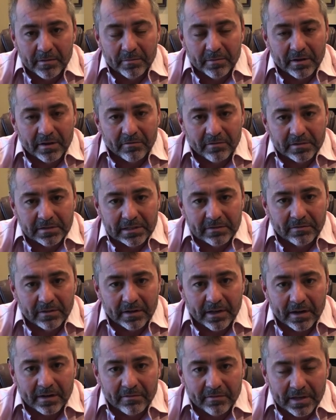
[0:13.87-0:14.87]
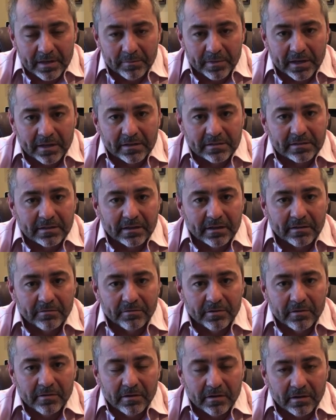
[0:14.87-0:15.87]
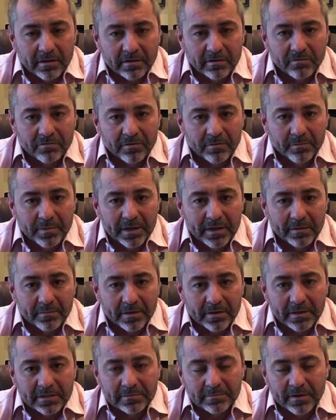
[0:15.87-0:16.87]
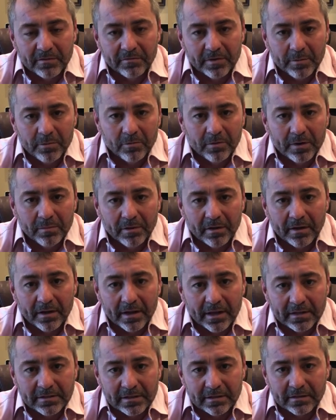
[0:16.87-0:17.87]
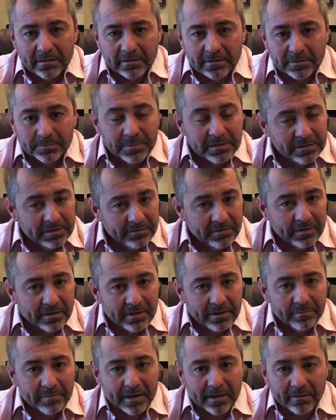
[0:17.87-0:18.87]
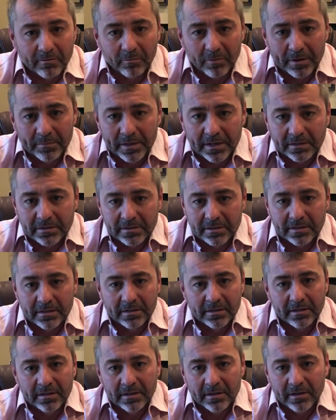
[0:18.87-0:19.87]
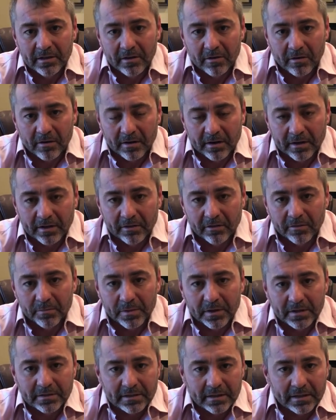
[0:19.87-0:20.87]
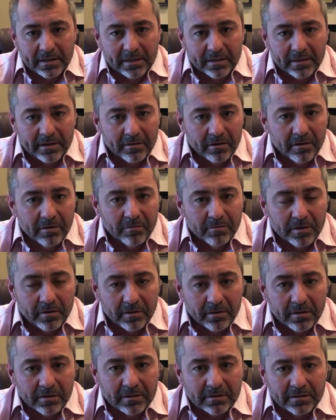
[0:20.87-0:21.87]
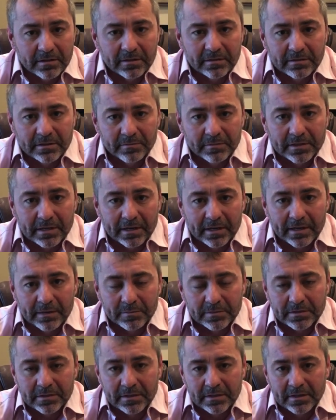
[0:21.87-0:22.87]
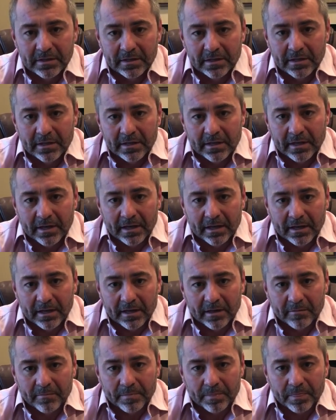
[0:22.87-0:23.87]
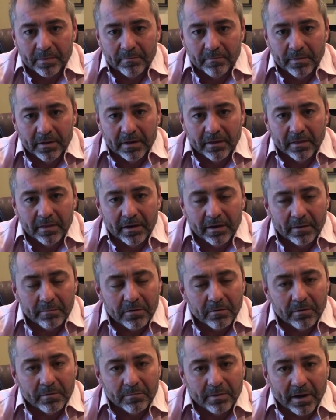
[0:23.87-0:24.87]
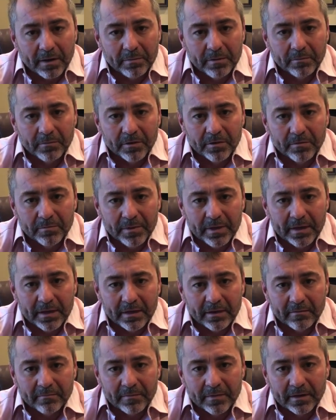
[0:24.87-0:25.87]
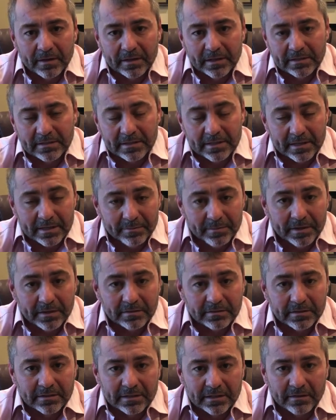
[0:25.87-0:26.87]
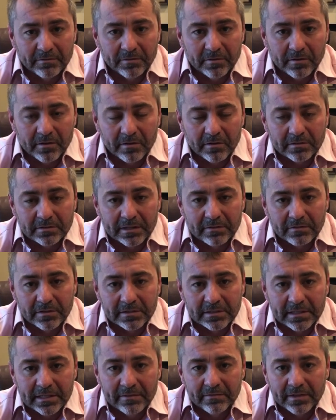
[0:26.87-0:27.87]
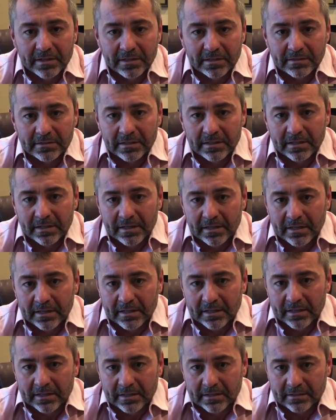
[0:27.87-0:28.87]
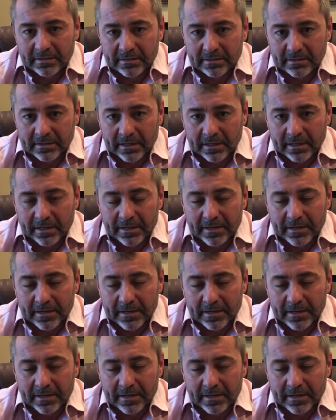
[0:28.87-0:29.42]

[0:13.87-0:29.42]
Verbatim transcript: But I've received a lot of emails and a lot of phone calls from men because in my February blog I talk specifically about women's heart health because I think they're overlooked sometimes. But the number one problem with men, at least the emails and telephone calls I've received, is this